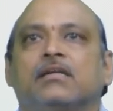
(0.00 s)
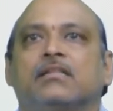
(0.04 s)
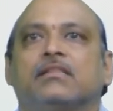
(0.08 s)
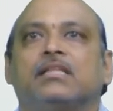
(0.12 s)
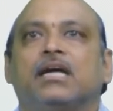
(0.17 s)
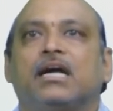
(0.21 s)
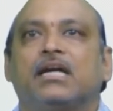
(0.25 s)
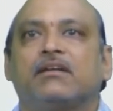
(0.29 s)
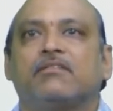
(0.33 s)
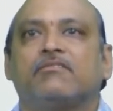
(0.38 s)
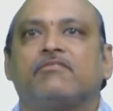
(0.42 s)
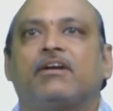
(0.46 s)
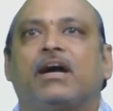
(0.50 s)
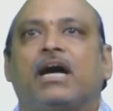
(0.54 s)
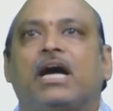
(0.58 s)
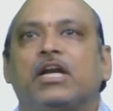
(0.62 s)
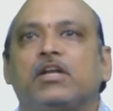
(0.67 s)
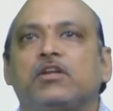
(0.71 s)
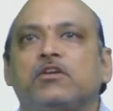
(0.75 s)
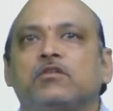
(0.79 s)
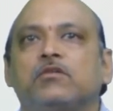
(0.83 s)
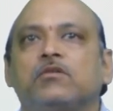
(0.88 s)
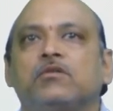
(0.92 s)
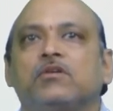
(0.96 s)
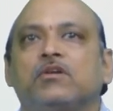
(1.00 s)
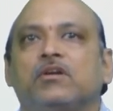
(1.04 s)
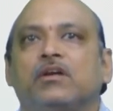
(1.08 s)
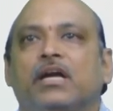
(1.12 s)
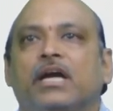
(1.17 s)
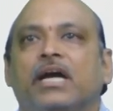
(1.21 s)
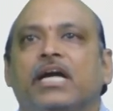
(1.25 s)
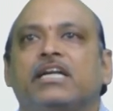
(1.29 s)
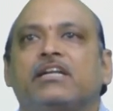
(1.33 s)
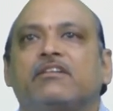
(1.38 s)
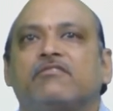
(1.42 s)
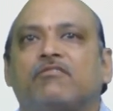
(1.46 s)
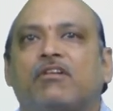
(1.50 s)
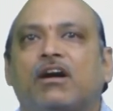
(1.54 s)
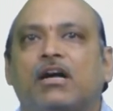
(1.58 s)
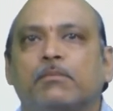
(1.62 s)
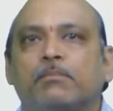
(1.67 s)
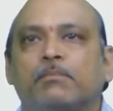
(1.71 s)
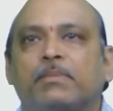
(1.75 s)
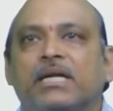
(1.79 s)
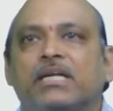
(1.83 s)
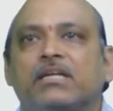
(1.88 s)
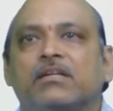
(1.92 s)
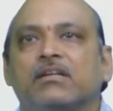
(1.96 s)
that value at
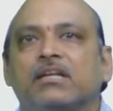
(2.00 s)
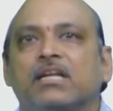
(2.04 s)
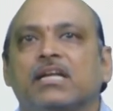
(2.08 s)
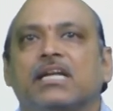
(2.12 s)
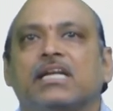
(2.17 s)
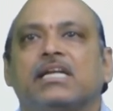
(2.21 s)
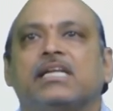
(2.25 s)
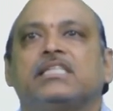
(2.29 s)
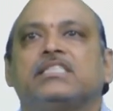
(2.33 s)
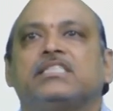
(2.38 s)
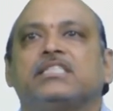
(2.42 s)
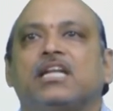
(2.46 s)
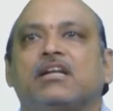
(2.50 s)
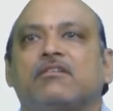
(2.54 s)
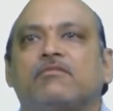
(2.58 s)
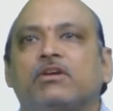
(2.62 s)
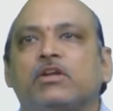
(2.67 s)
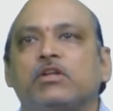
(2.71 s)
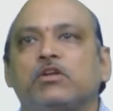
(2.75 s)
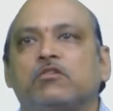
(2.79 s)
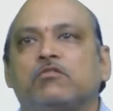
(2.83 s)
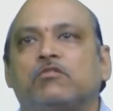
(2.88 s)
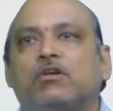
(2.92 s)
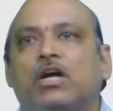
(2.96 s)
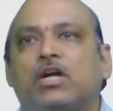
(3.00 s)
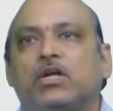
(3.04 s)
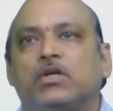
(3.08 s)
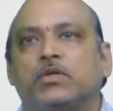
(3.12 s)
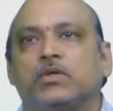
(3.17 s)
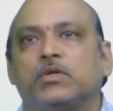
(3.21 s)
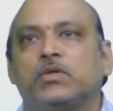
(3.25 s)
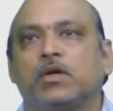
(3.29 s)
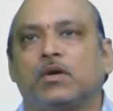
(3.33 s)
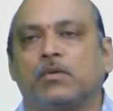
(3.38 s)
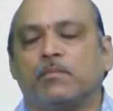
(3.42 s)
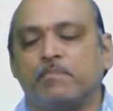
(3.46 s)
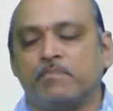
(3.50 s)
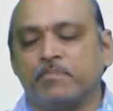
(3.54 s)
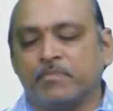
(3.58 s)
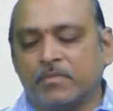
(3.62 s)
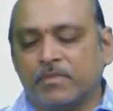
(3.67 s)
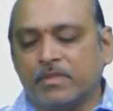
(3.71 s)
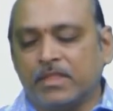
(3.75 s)
what particular energy level you want to know.